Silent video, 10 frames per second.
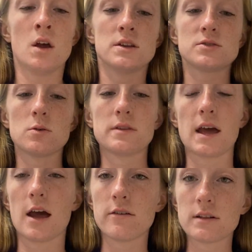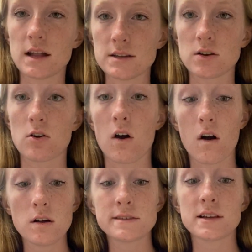So the Everglades are
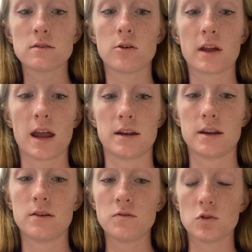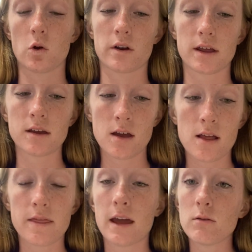also located in Florida.
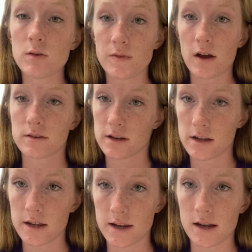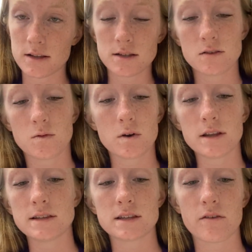They were founded in
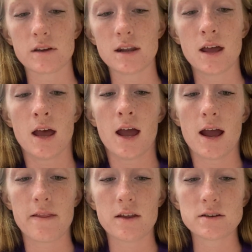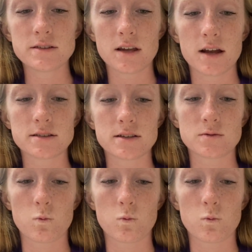1947, and their size is